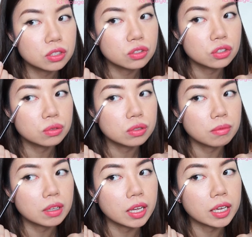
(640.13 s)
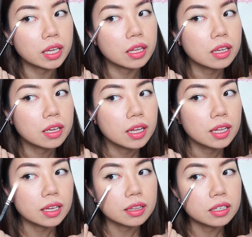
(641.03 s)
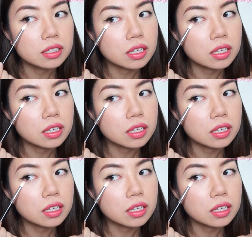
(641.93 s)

Just do something like this.